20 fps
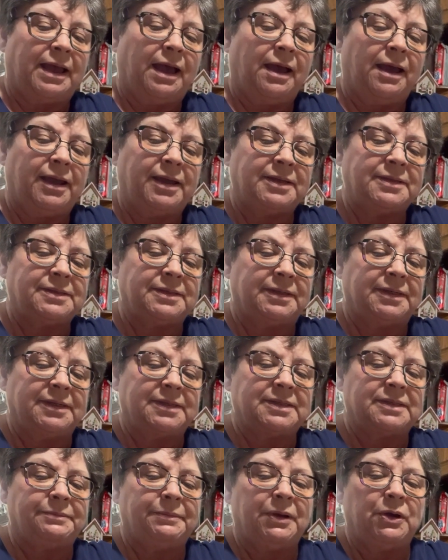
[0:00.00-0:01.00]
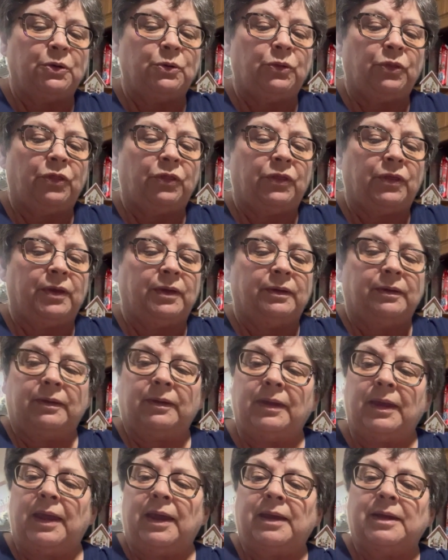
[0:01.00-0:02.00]
eyes and his mouth
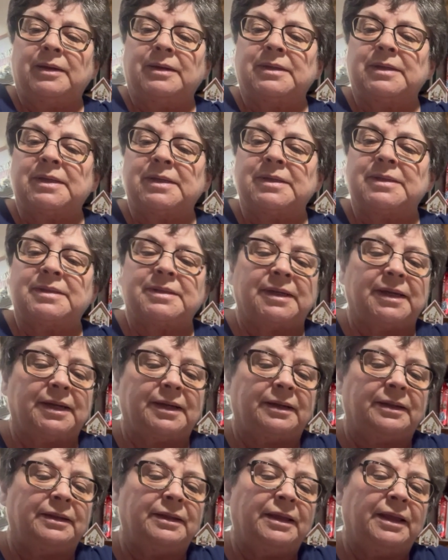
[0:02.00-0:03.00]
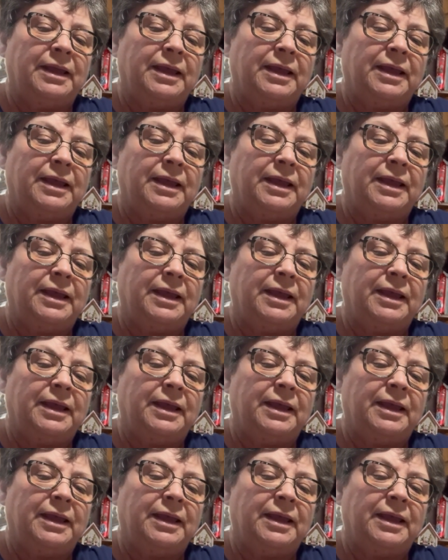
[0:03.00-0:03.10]
and his little